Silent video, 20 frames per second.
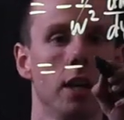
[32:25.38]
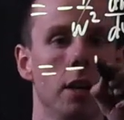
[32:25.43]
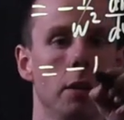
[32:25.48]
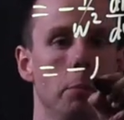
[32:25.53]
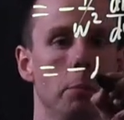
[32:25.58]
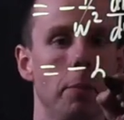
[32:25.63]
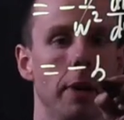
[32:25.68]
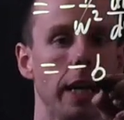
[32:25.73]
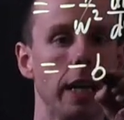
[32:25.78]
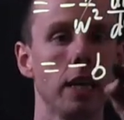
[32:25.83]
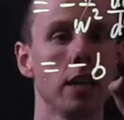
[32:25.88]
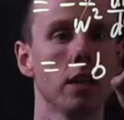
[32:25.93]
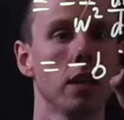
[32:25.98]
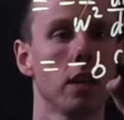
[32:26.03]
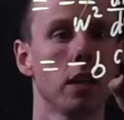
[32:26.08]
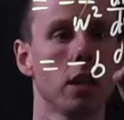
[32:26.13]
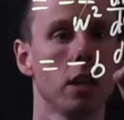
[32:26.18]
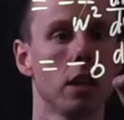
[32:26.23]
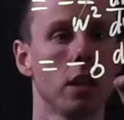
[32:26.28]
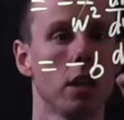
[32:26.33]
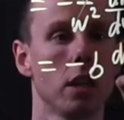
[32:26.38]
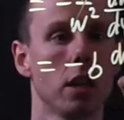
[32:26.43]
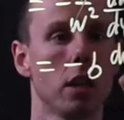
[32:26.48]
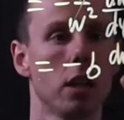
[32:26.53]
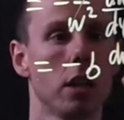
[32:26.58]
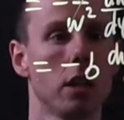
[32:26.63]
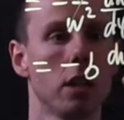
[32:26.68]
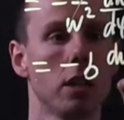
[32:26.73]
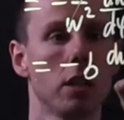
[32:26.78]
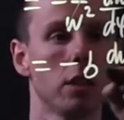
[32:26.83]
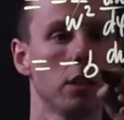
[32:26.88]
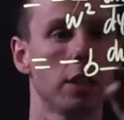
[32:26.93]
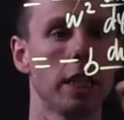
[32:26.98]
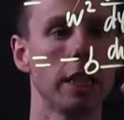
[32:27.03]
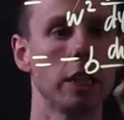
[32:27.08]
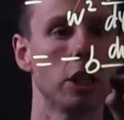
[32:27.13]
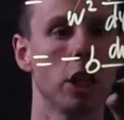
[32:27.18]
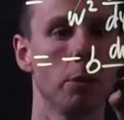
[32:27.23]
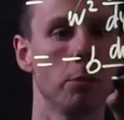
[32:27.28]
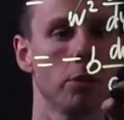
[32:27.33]
b
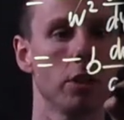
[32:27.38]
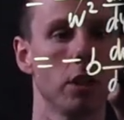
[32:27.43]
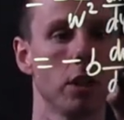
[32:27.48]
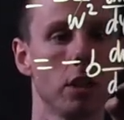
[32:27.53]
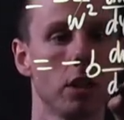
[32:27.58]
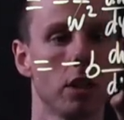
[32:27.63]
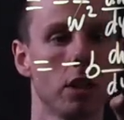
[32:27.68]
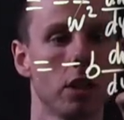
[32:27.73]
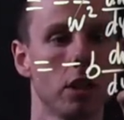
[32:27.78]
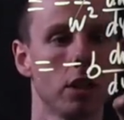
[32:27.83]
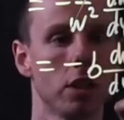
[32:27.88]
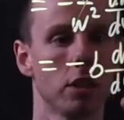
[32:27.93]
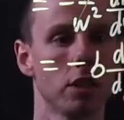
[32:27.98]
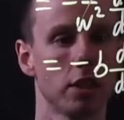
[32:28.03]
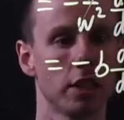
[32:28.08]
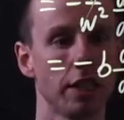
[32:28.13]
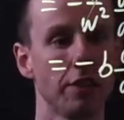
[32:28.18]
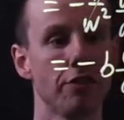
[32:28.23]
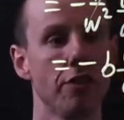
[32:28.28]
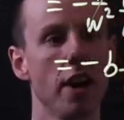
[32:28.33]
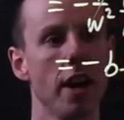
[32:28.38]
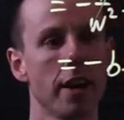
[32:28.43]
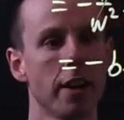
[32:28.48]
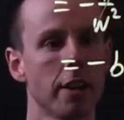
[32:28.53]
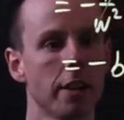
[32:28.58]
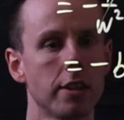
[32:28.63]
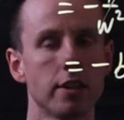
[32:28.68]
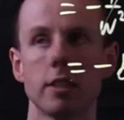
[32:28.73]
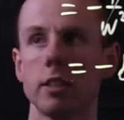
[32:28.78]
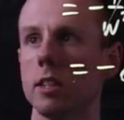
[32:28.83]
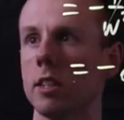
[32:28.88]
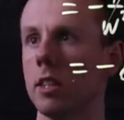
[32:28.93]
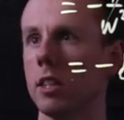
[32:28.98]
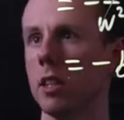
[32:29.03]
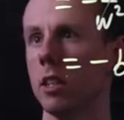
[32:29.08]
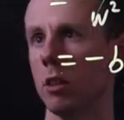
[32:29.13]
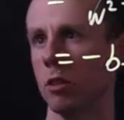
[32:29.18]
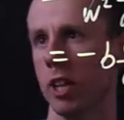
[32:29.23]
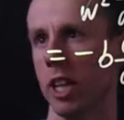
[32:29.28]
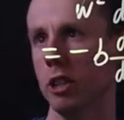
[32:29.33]
dw d phi.
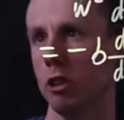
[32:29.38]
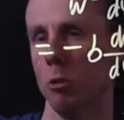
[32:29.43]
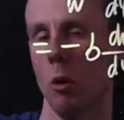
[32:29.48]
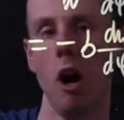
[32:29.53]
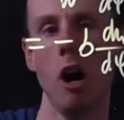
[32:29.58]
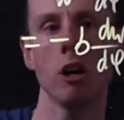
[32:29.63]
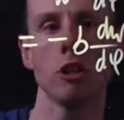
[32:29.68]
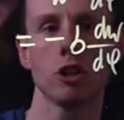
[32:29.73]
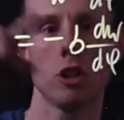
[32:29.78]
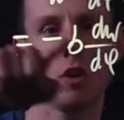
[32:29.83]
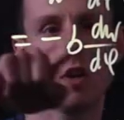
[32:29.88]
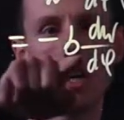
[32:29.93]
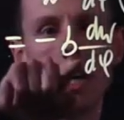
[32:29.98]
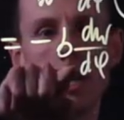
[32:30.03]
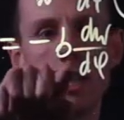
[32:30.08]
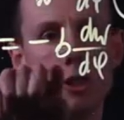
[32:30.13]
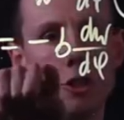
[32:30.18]
Okay, so r dot is